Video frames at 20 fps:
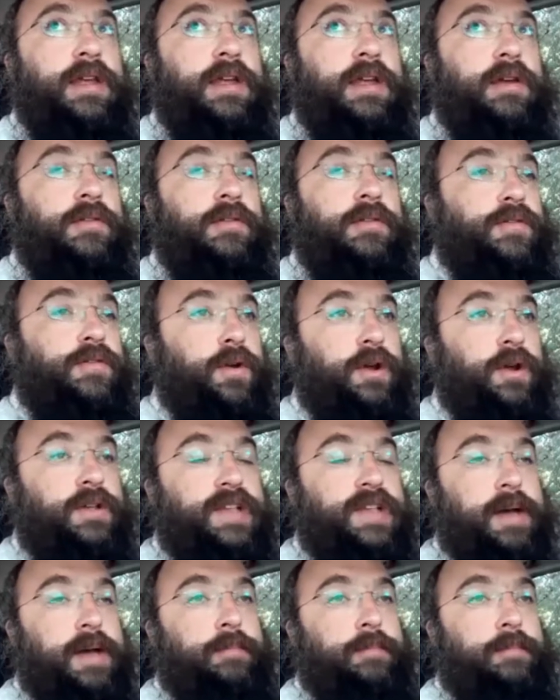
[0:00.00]
for
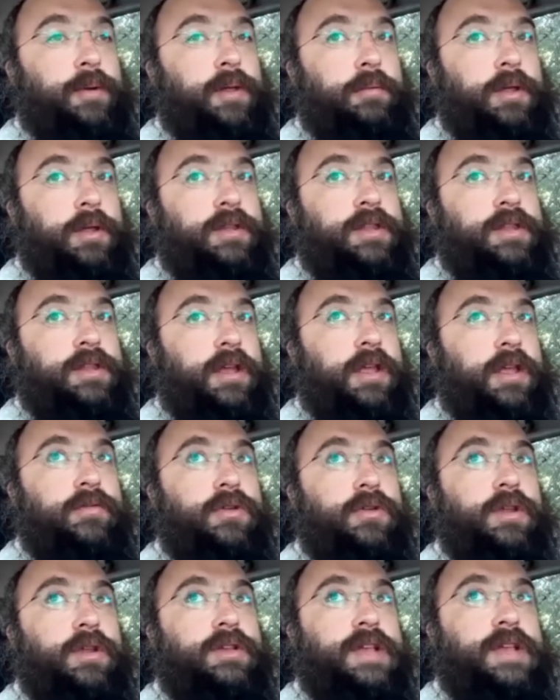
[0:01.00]
example, I'm going to give
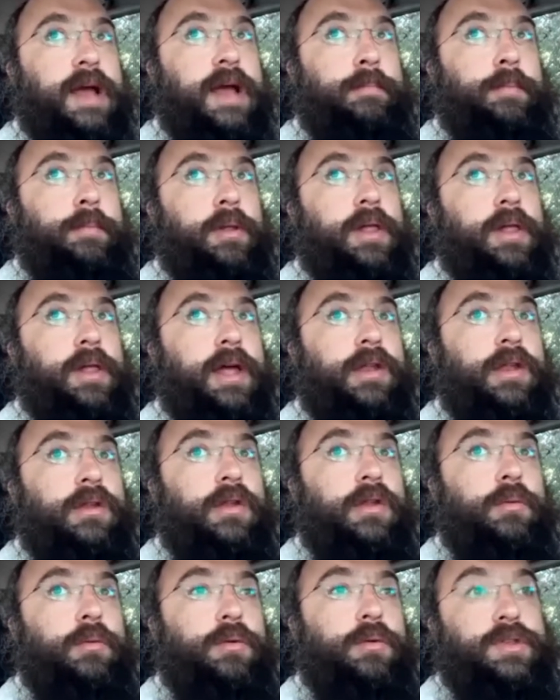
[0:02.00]
you an example and
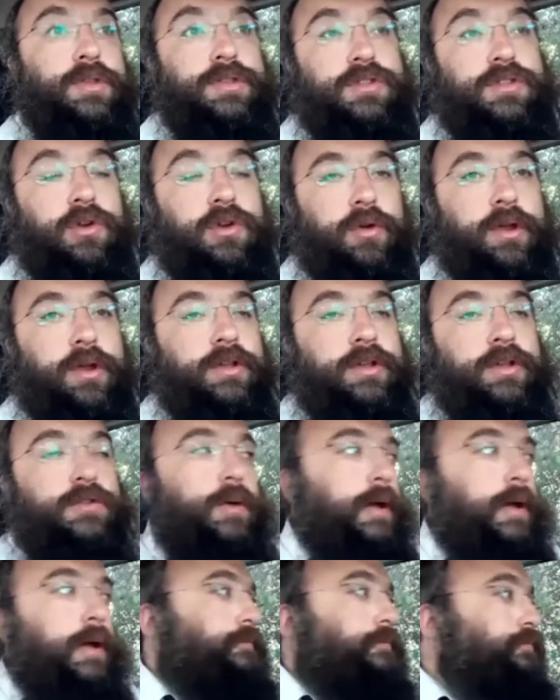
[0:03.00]
with a story as
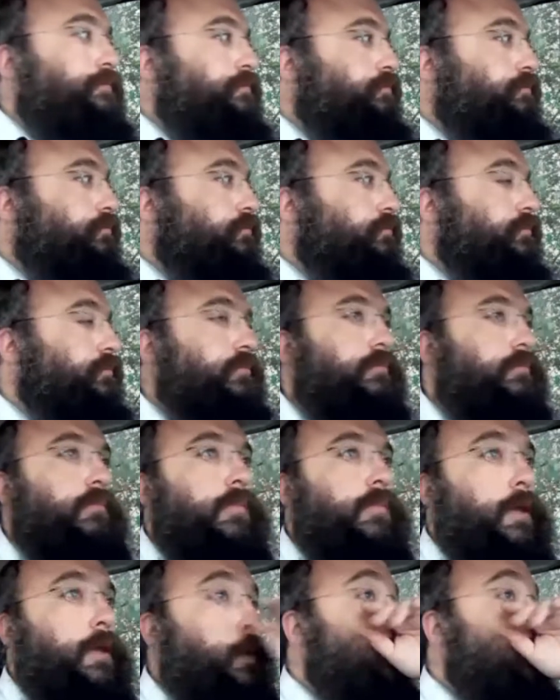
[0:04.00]
well.
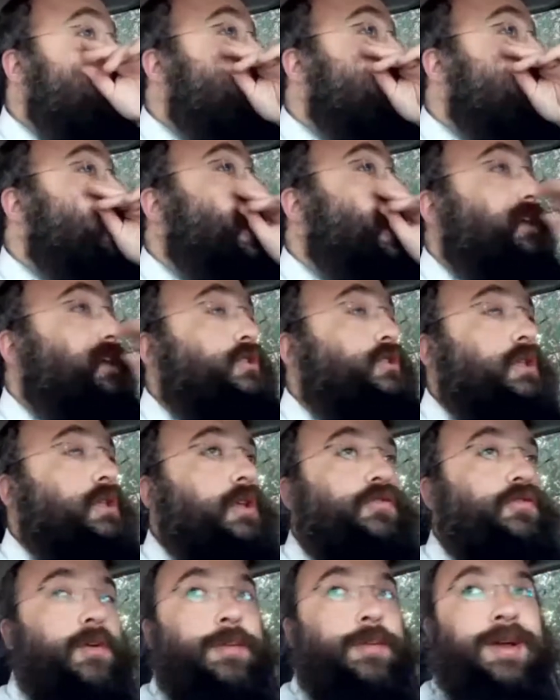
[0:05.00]

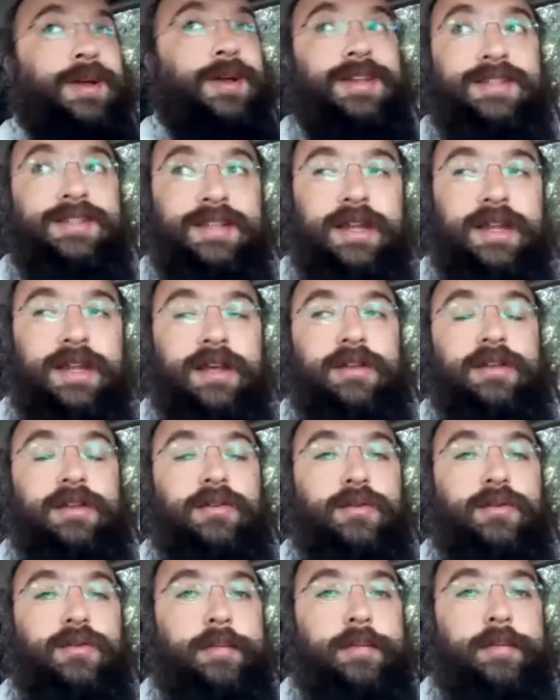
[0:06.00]
Actually, from a Hasidic
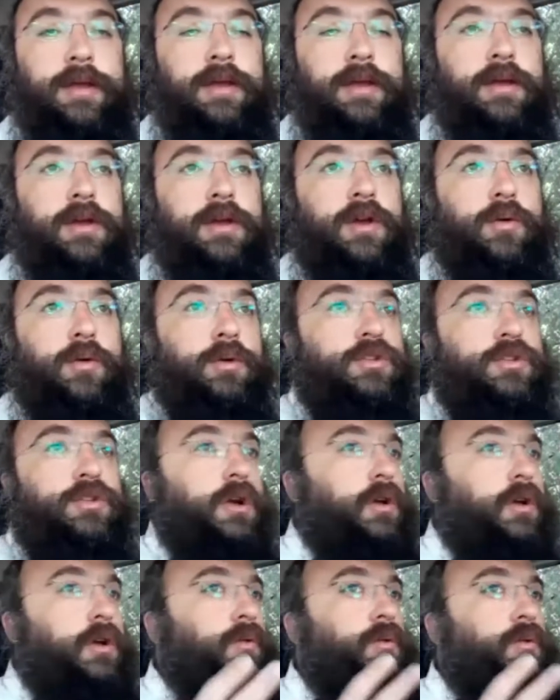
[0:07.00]
Rebbe, which
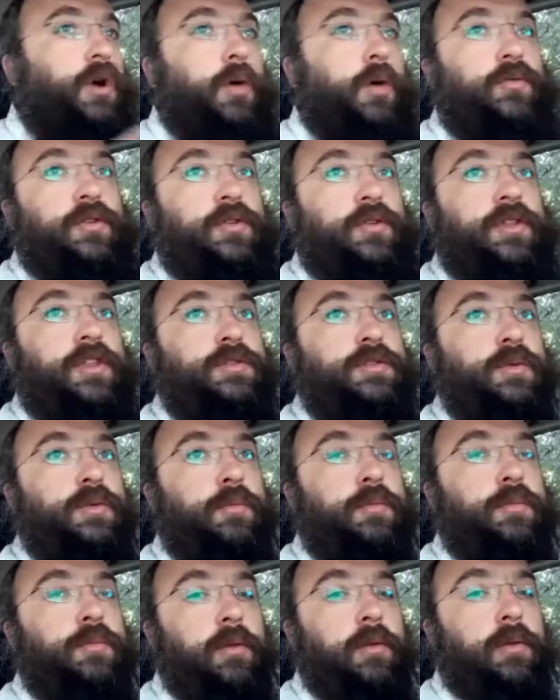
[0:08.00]
hopefully this will
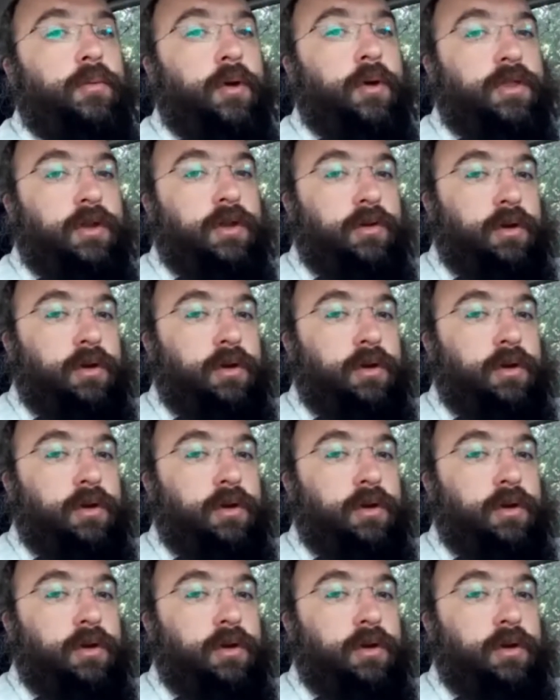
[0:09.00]
bring a point,